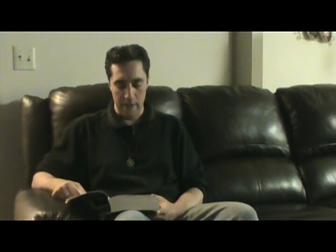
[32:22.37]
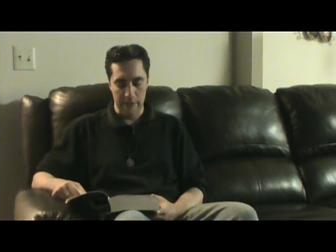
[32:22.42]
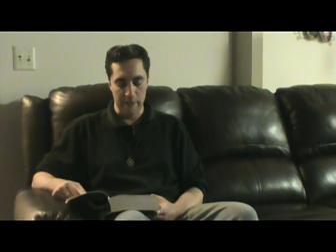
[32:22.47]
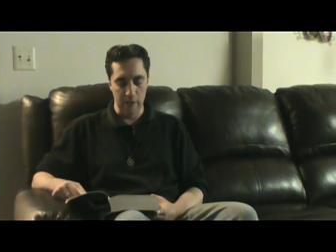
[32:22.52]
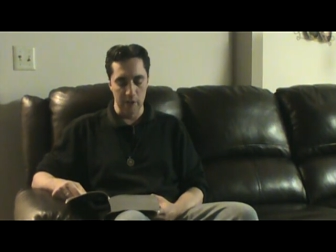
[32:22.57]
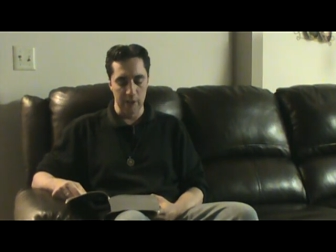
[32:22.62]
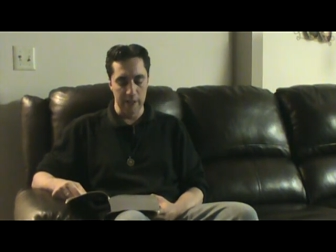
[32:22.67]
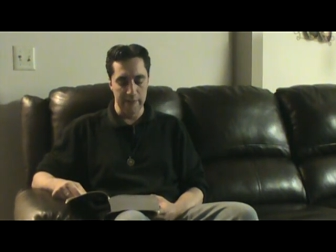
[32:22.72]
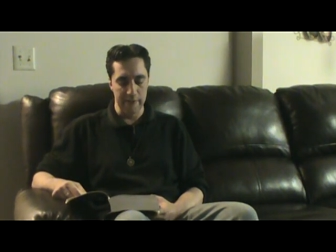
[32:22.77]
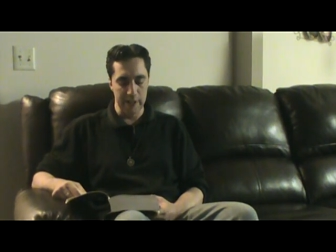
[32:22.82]

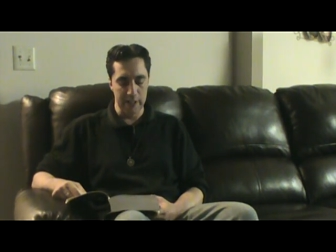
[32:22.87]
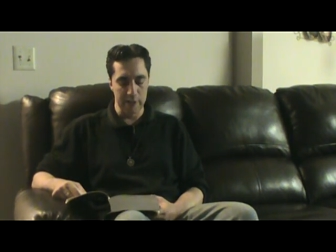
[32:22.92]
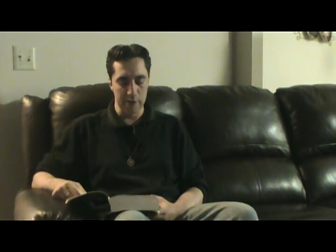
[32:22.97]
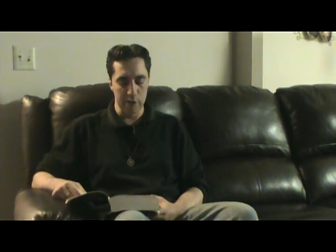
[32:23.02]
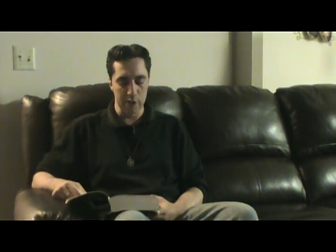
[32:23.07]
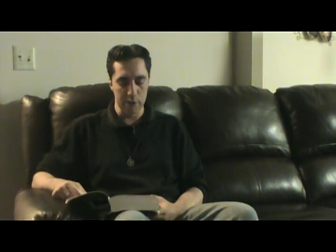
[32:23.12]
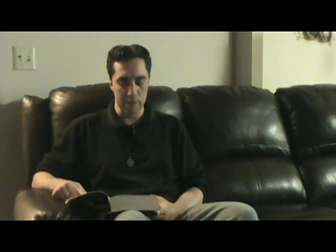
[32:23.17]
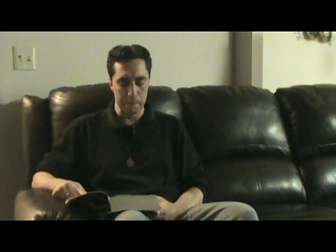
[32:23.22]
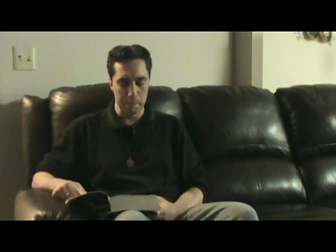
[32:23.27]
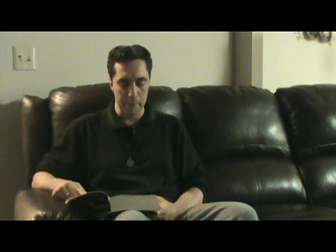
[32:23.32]
The living
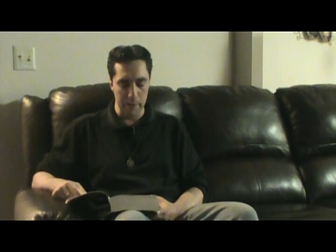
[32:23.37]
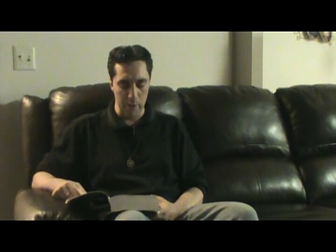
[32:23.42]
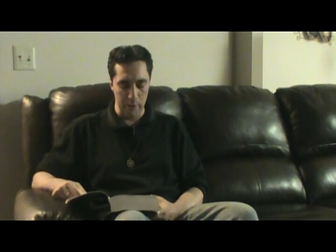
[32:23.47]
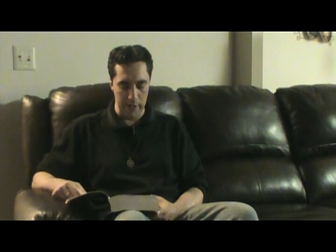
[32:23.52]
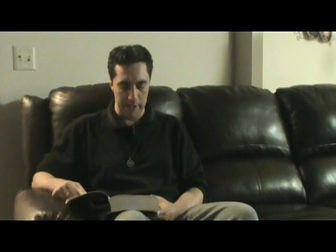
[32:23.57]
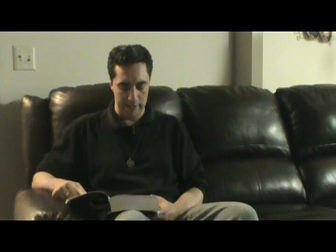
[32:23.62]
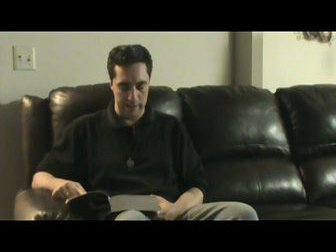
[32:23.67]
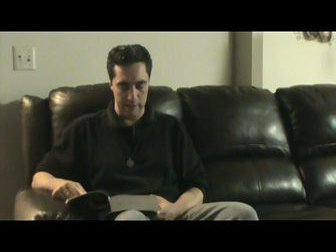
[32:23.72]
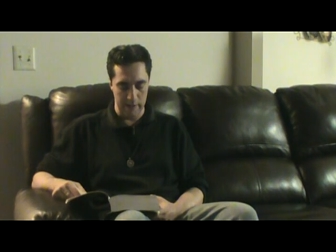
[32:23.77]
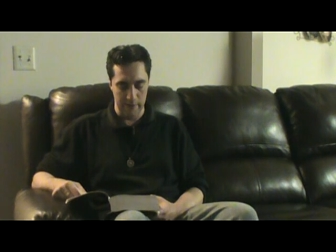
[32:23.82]

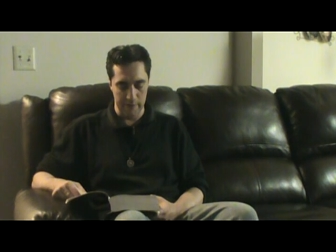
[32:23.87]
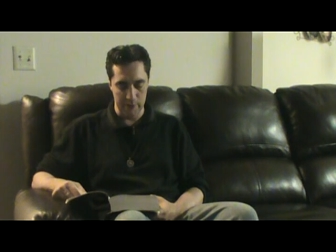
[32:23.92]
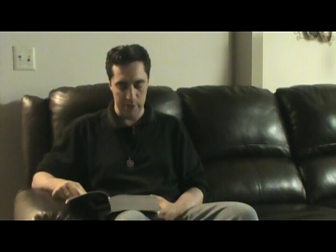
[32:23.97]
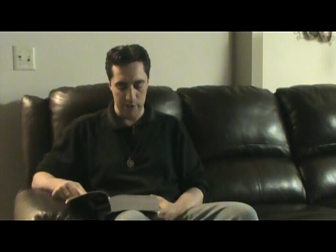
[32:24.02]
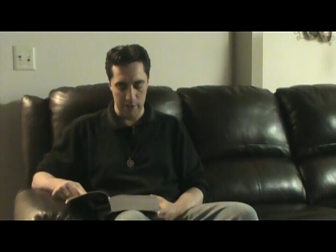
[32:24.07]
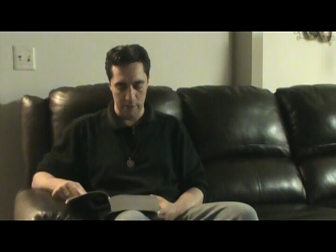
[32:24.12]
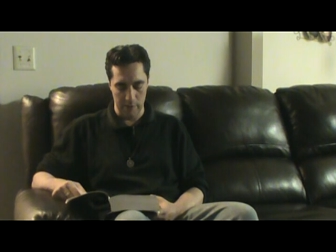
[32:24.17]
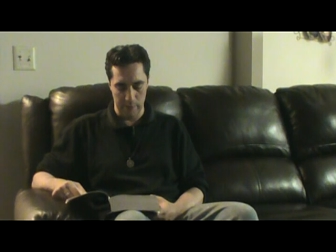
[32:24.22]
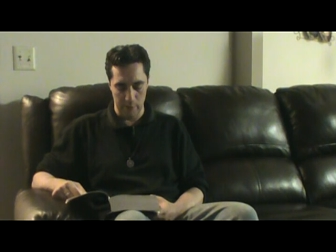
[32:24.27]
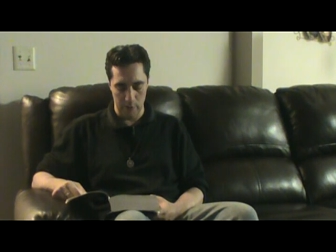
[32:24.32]
spirit of
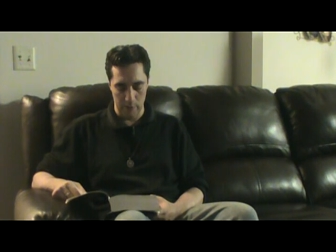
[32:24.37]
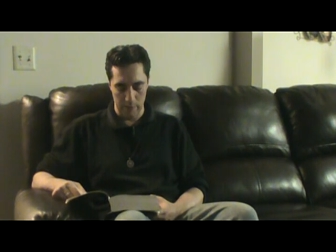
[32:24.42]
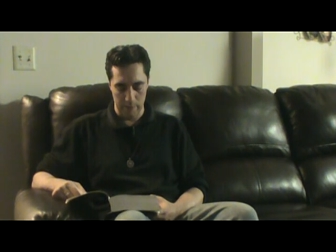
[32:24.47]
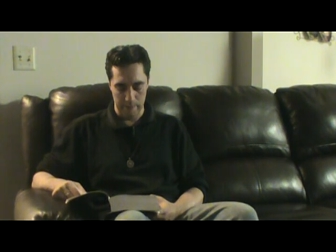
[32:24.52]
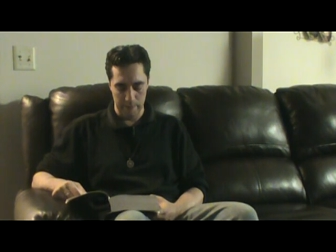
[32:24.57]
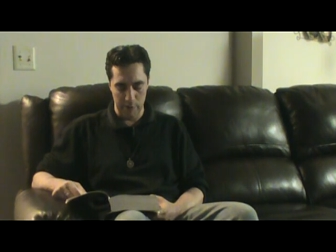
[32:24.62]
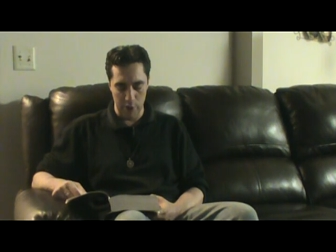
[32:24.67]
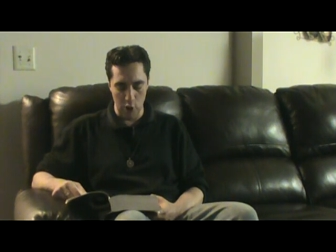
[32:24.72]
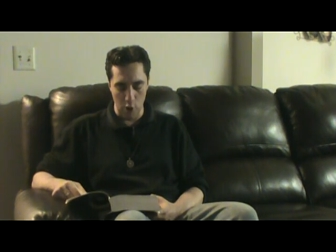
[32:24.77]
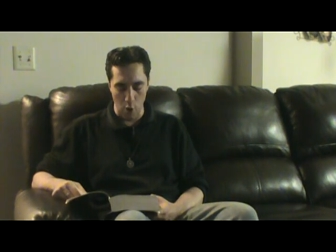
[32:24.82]
silver.
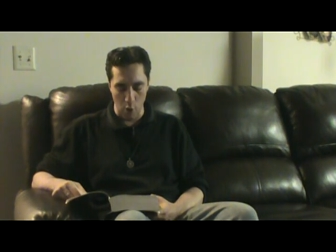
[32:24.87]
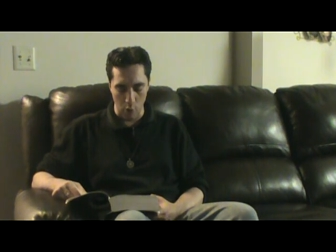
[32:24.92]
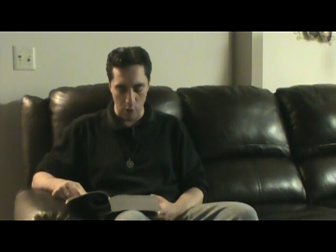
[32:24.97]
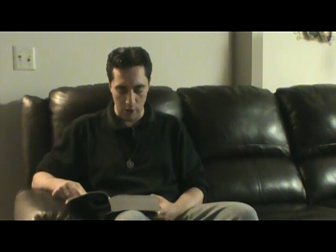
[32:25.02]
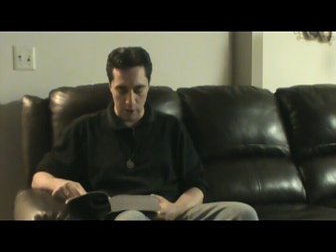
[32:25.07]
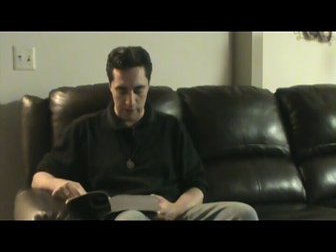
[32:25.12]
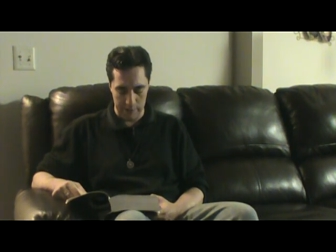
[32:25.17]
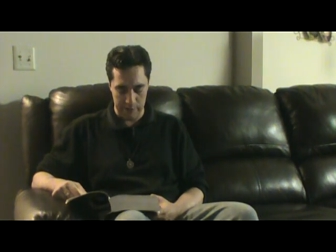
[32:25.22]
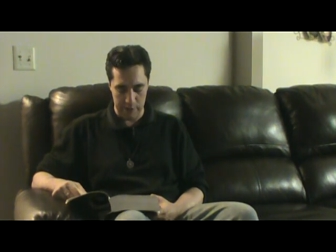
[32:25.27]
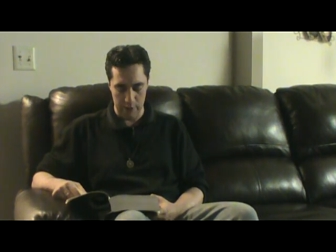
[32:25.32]
The
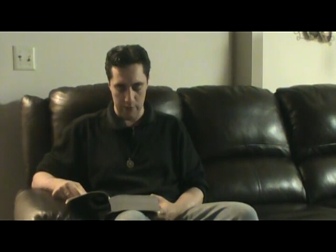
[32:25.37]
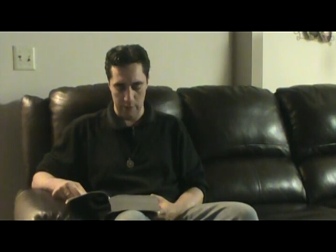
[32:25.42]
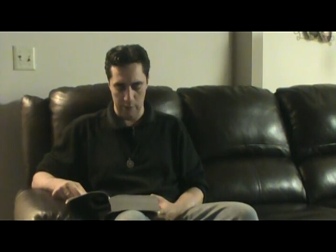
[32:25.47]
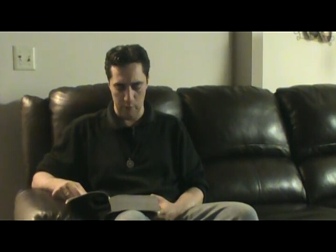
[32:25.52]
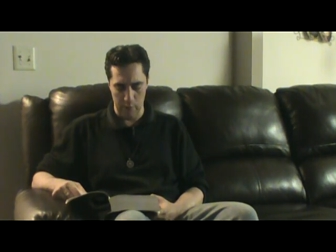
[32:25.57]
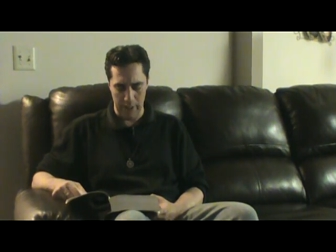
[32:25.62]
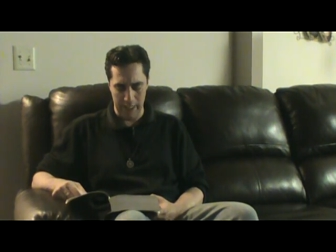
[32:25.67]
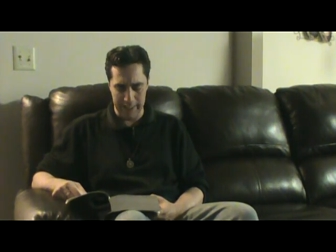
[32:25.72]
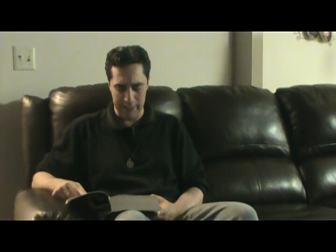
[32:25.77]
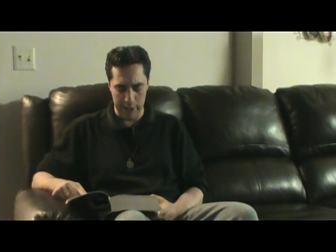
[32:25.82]
aura of
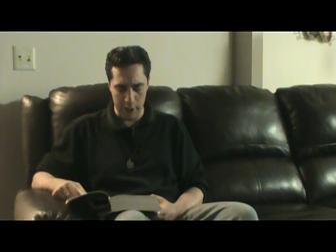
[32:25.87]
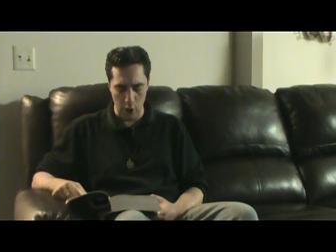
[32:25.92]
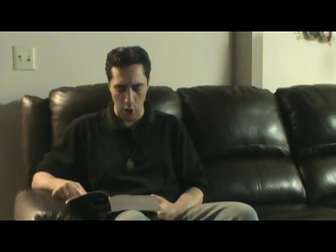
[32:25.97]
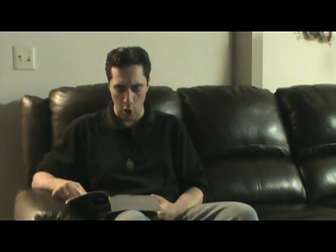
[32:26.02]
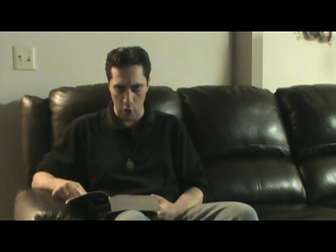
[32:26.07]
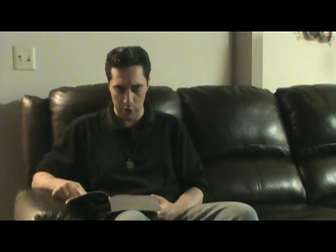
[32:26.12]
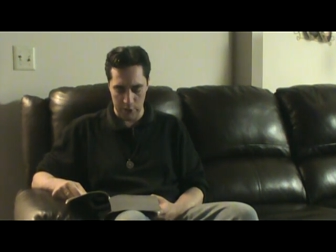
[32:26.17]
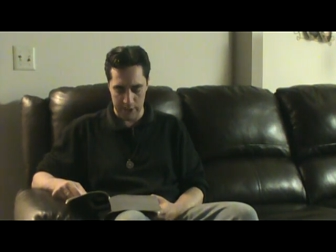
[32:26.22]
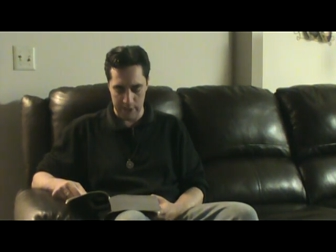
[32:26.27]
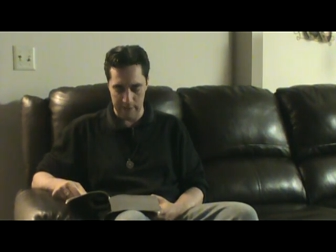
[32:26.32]
silver, not the
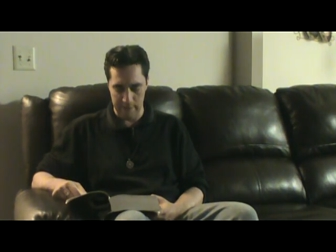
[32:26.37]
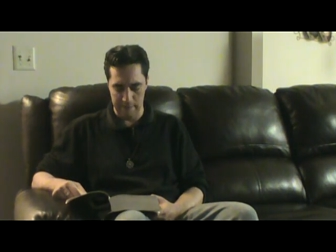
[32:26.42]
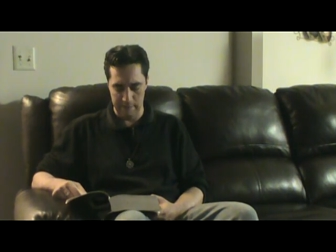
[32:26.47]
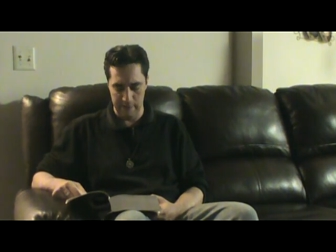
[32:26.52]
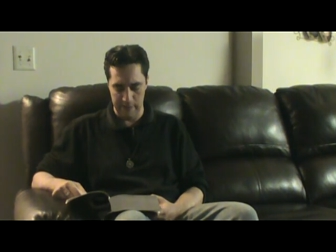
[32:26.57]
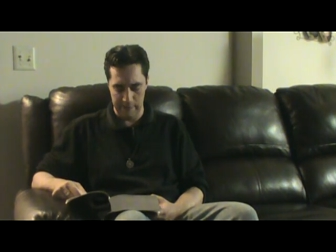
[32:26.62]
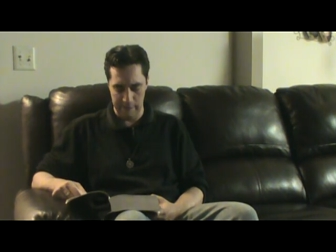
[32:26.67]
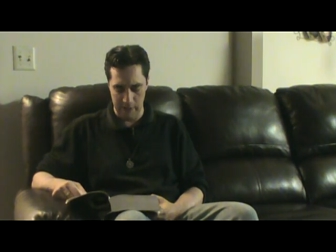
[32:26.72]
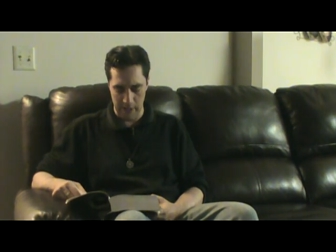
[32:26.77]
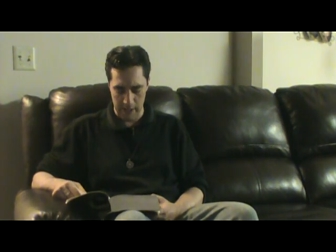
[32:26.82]
argent
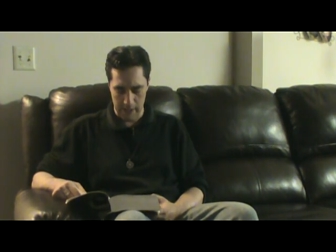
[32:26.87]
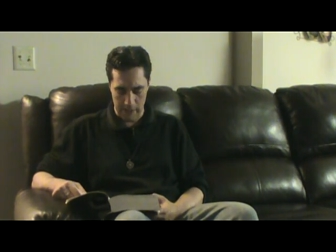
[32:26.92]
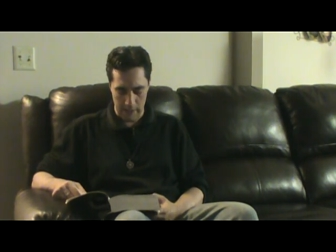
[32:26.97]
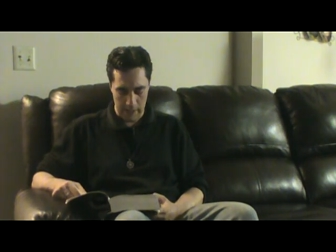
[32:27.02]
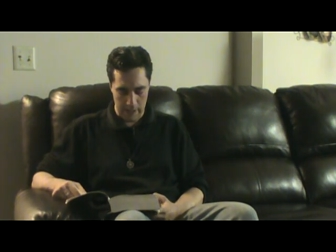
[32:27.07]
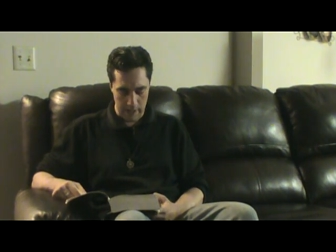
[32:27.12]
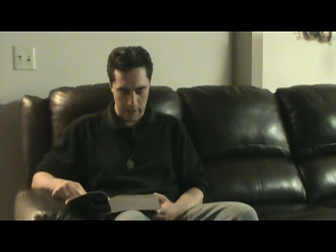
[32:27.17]
viva.